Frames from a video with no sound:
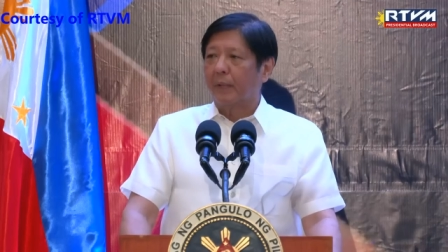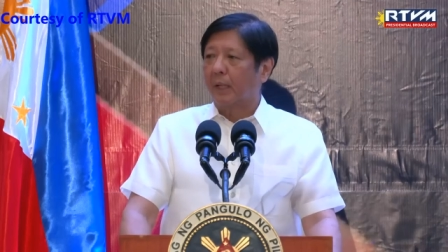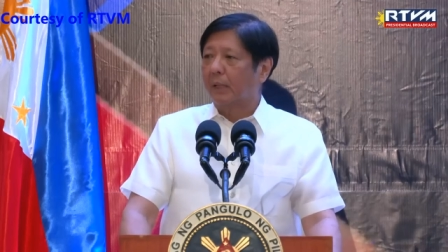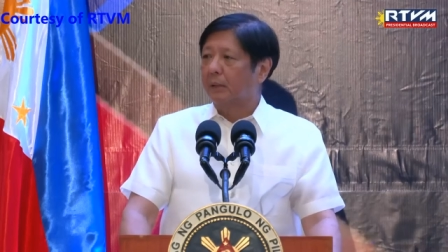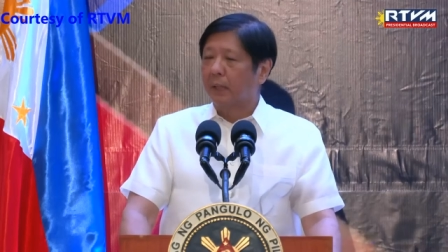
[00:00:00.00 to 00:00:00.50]

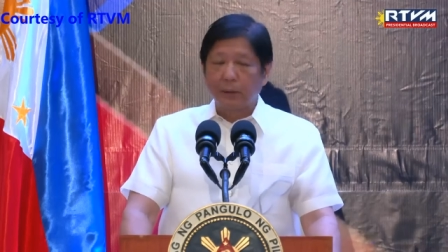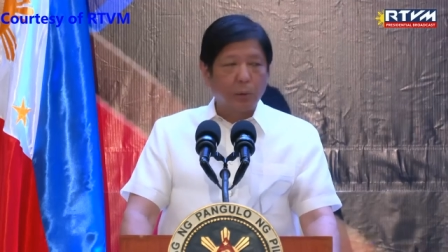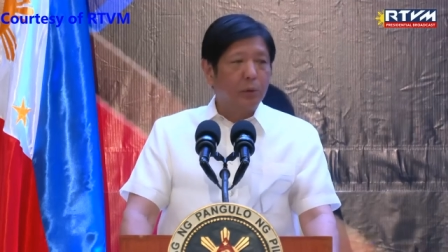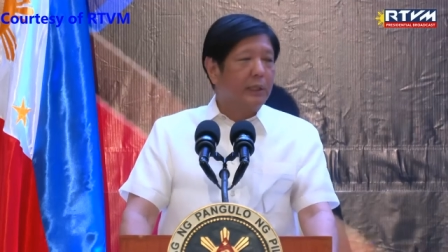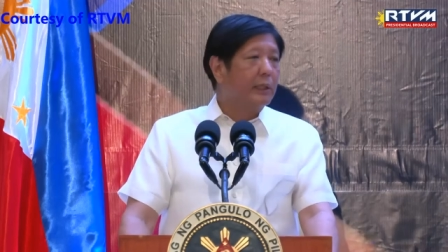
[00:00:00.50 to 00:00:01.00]
uh, not
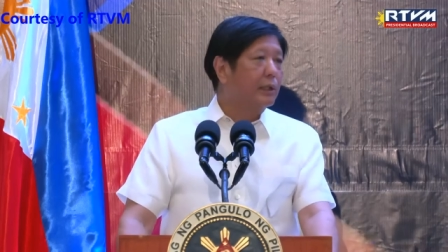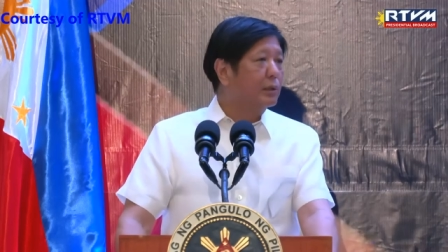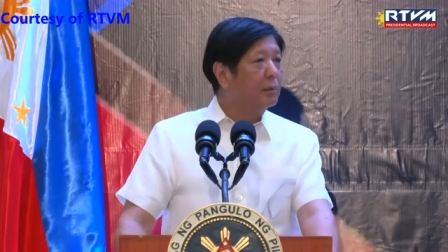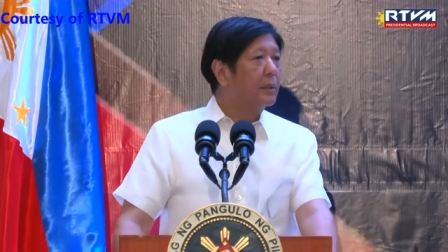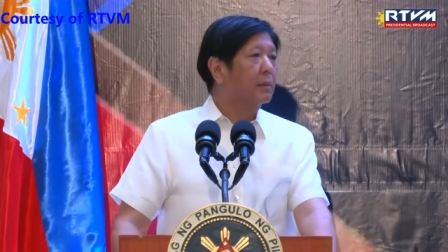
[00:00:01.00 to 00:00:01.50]
only
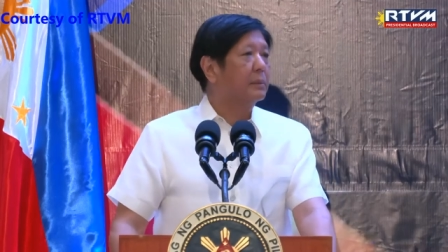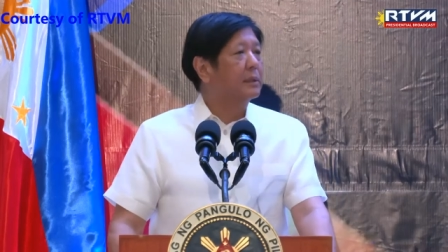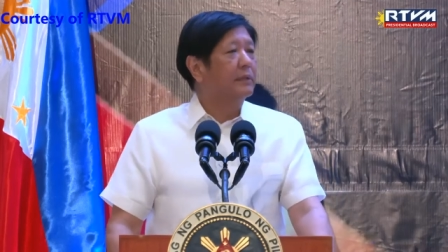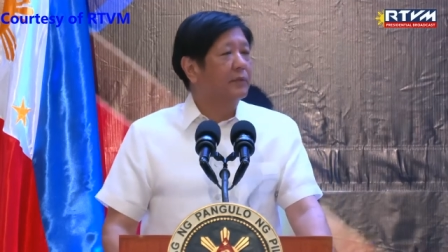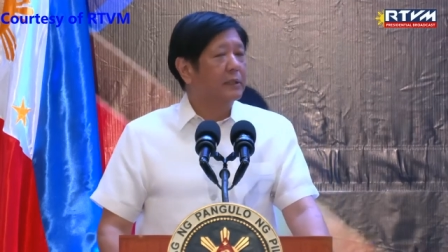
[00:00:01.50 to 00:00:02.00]
economic,
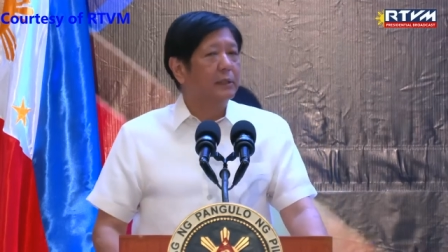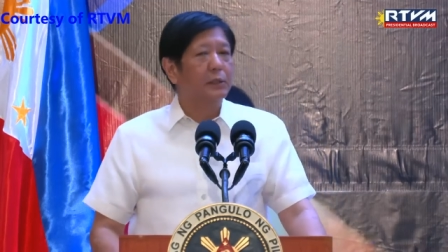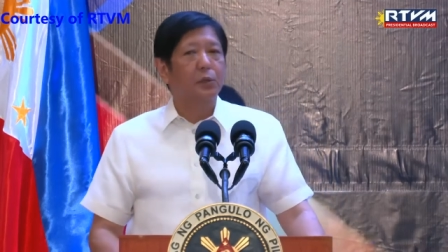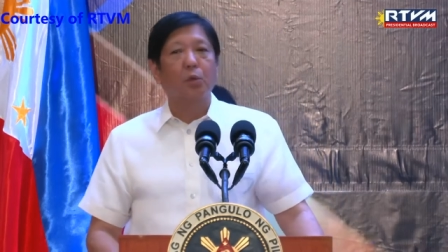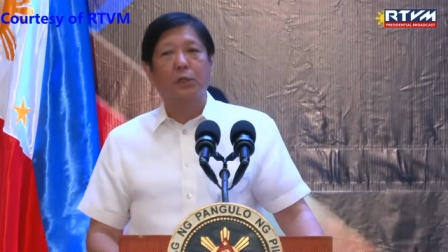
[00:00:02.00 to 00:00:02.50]
but even in the
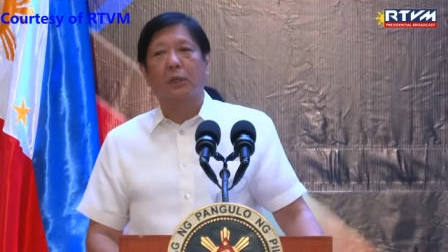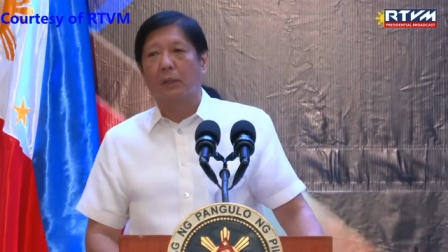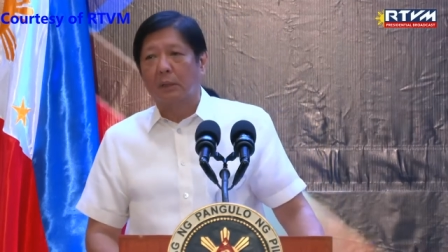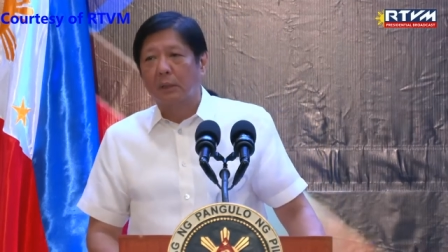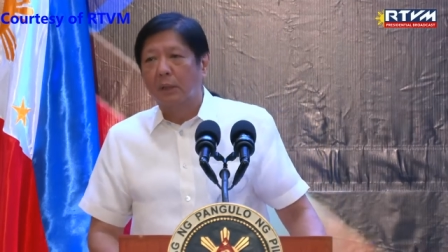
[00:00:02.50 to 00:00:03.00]

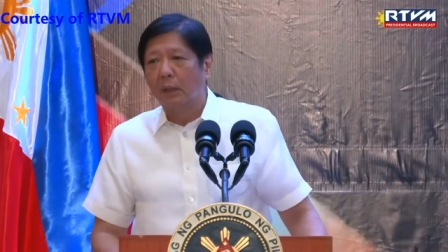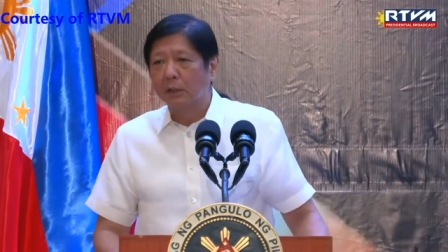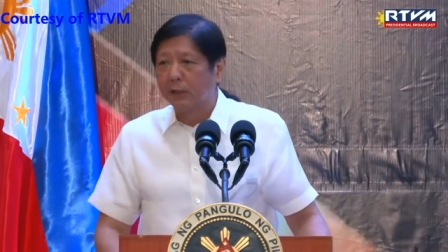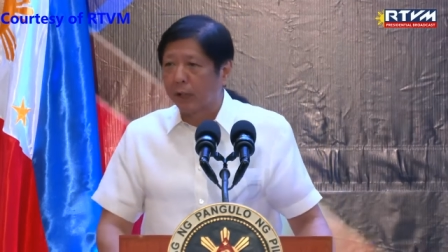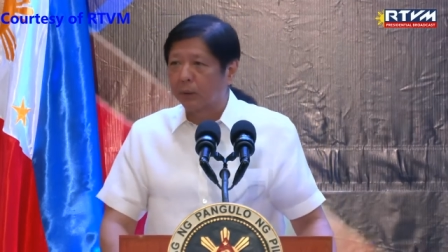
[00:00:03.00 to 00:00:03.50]
social Uh,
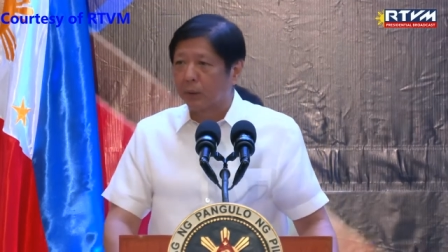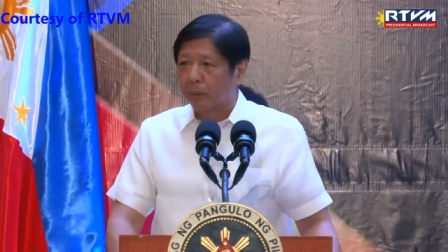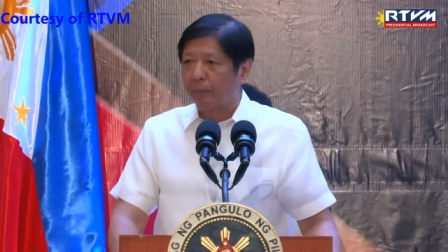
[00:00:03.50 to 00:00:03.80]
sector.